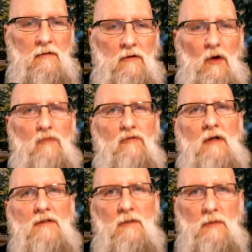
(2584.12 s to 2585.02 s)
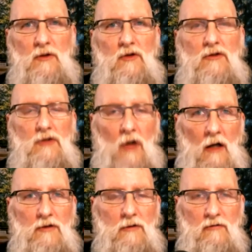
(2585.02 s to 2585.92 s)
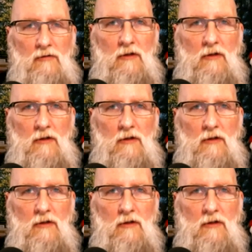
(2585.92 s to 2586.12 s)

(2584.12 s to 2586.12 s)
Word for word: Go find someone you can talk to if you